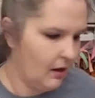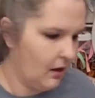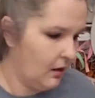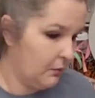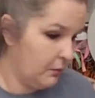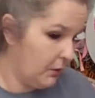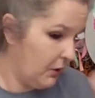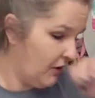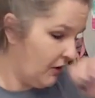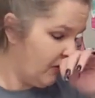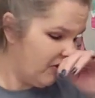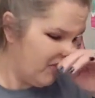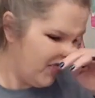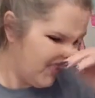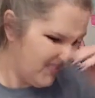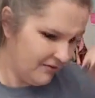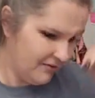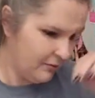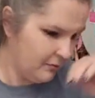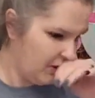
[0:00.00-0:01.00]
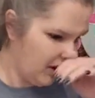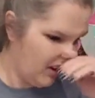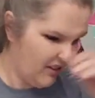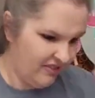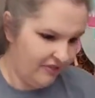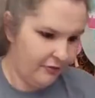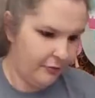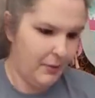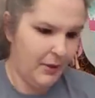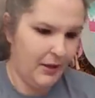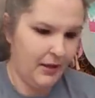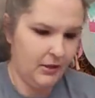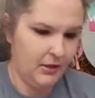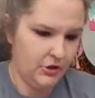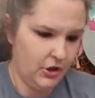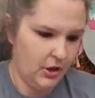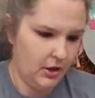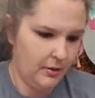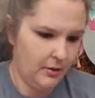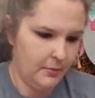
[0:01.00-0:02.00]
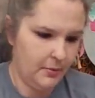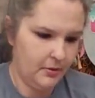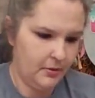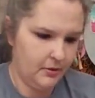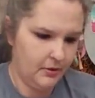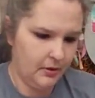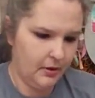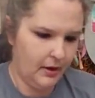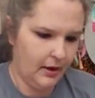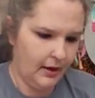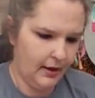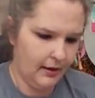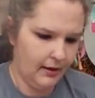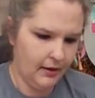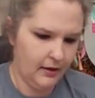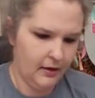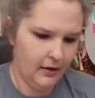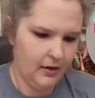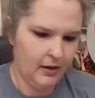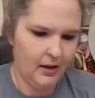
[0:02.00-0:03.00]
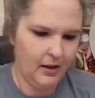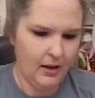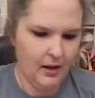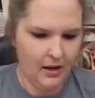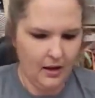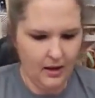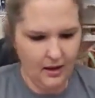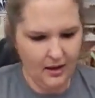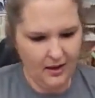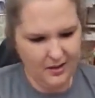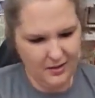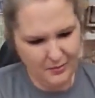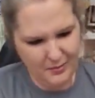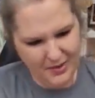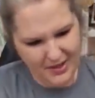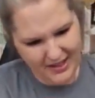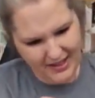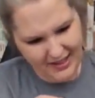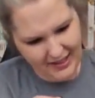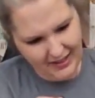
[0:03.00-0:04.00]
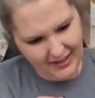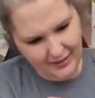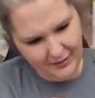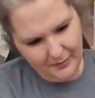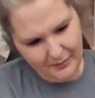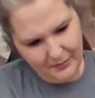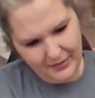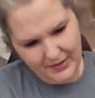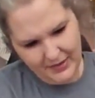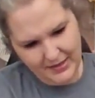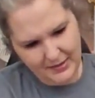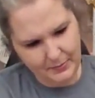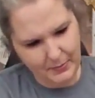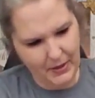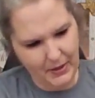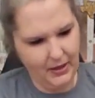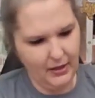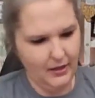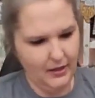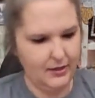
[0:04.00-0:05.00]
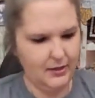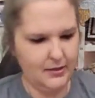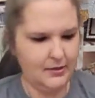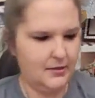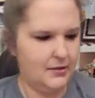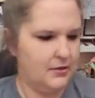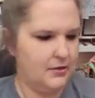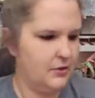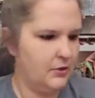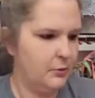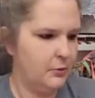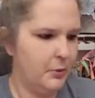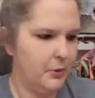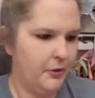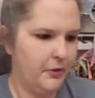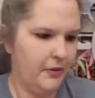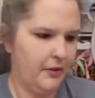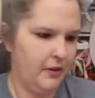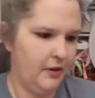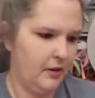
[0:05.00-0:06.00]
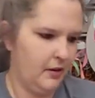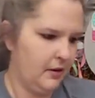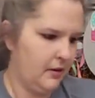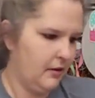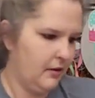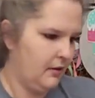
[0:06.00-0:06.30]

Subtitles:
a rough paint job, okay? This paint is super thick.